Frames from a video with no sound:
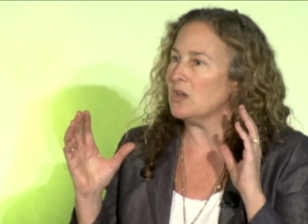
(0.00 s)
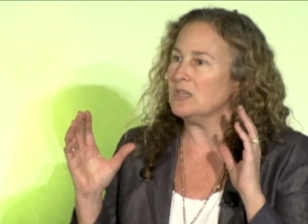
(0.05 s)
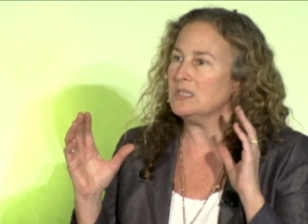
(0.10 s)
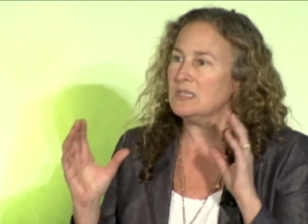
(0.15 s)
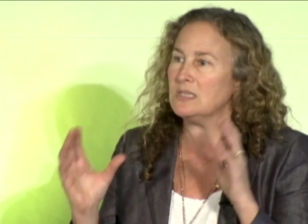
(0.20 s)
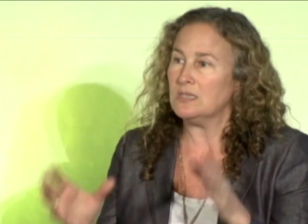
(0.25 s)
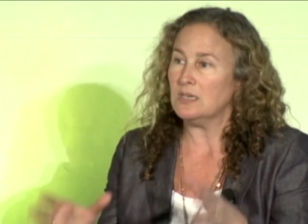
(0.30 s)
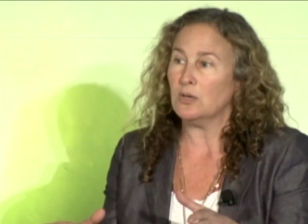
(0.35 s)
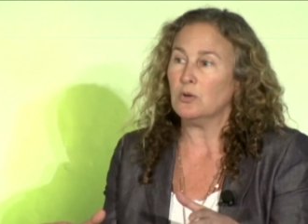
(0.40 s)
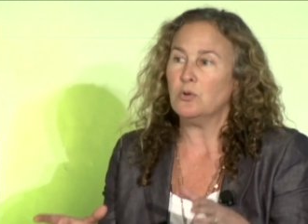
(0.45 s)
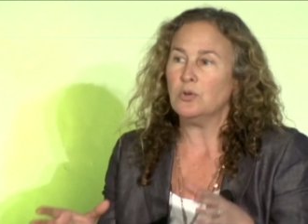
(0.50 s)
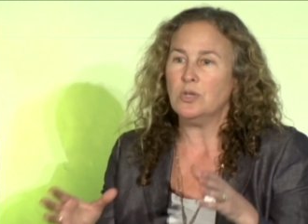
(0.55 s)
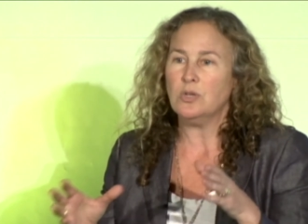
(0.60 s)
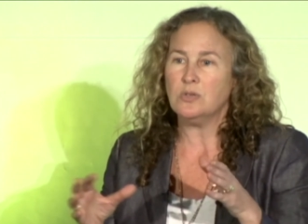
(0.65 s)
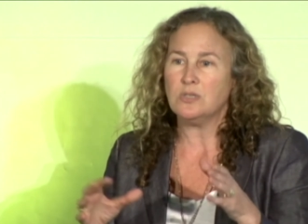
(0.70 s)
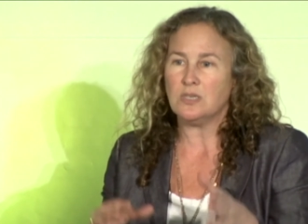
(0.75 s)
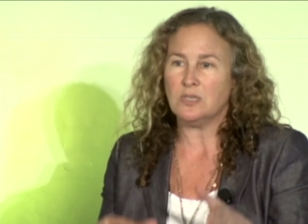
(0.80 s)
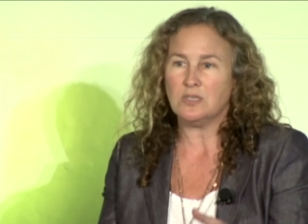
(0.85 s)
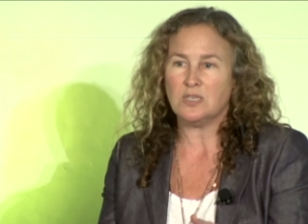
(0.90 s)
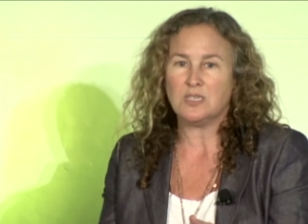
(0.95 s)
on
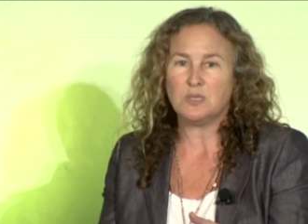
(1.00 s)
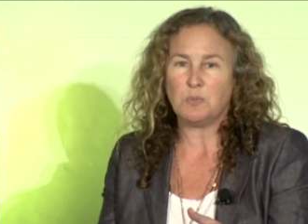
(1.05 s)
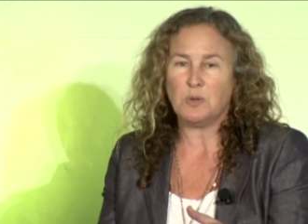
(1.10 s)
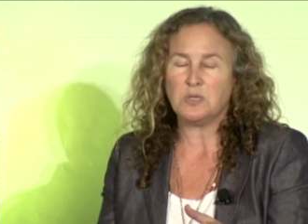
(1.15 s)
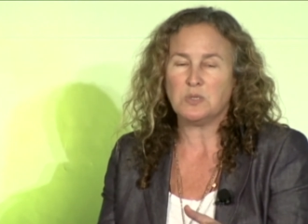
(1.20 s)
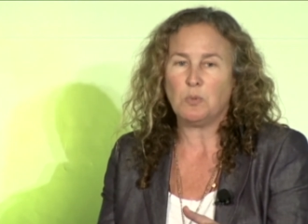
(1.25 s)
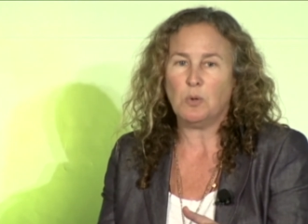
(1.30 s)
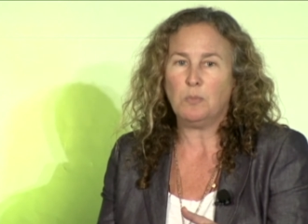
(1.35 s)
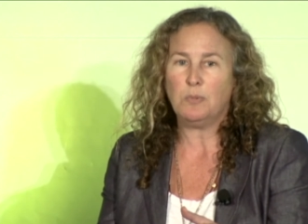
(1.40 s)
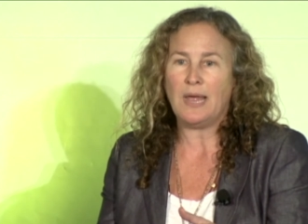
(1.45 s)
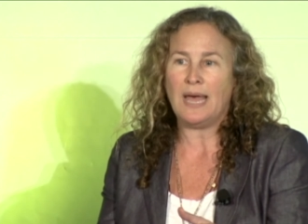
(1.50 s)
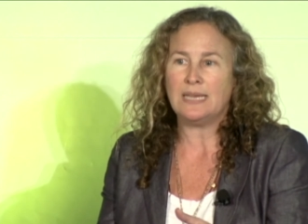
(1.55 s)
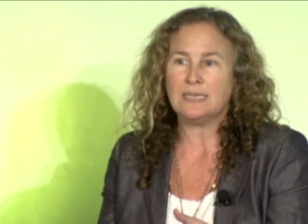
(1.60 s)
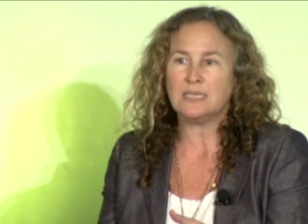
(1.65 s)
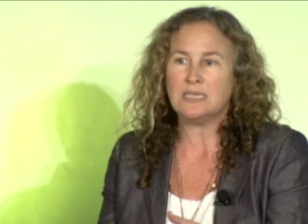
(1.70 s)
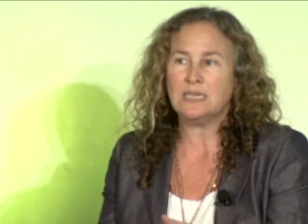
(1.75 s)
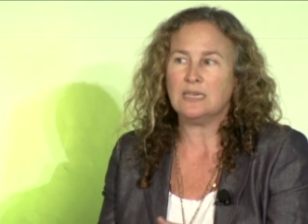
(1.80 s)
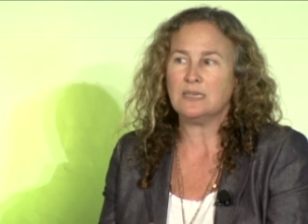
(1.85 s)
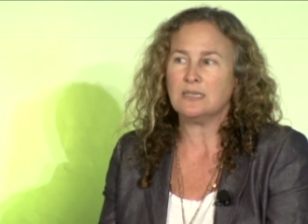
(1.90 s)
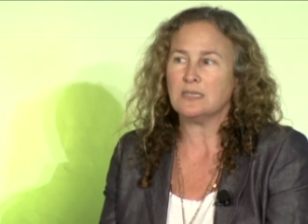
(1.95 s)
single-use and disposable
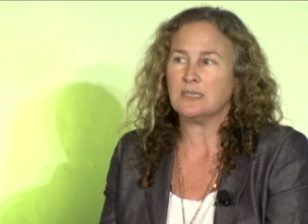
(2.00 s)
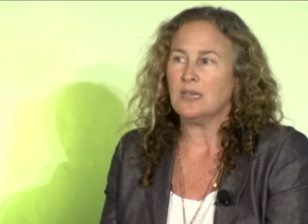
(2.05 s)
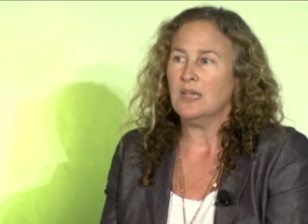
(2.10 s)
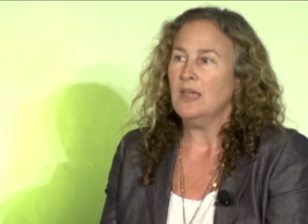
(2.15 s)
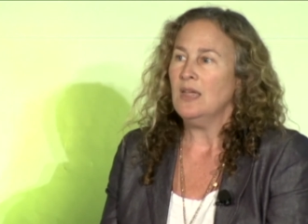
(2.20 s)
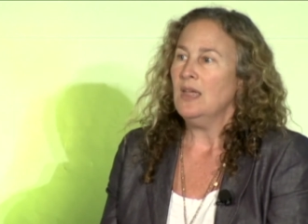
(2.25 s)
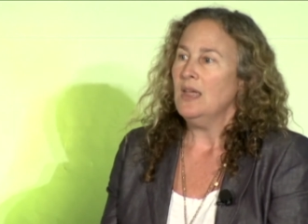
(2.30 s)
plastics,